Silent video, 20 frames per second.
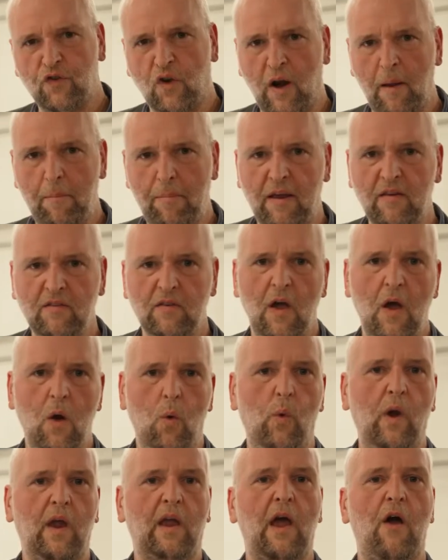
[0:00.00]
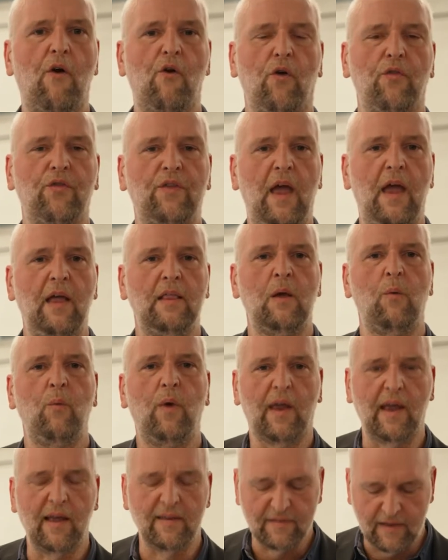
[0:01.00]
clippings, we can rotate them, we
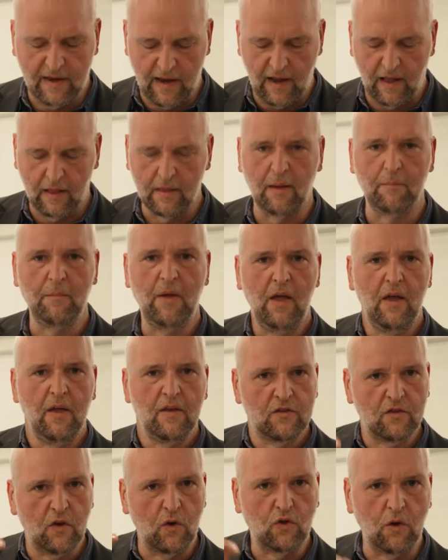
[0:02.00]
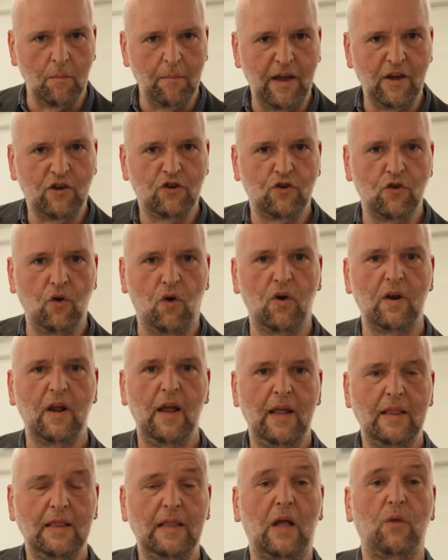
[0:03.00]
can scale them, so to make sure
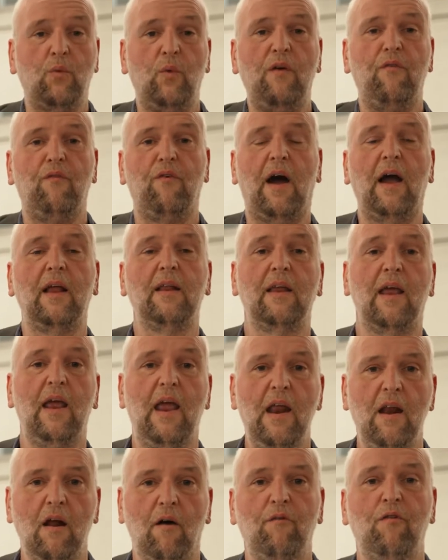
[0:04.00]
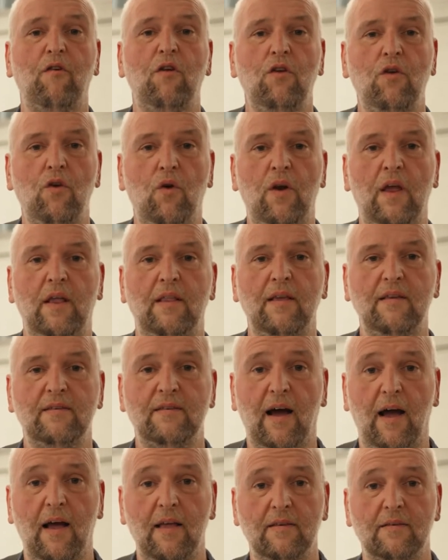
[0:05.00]
that we find enough unique
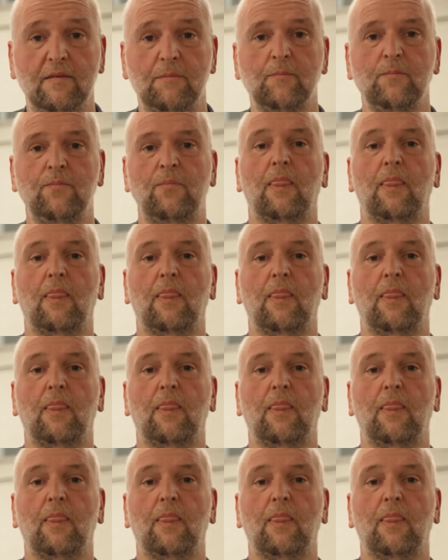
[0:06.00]
designs.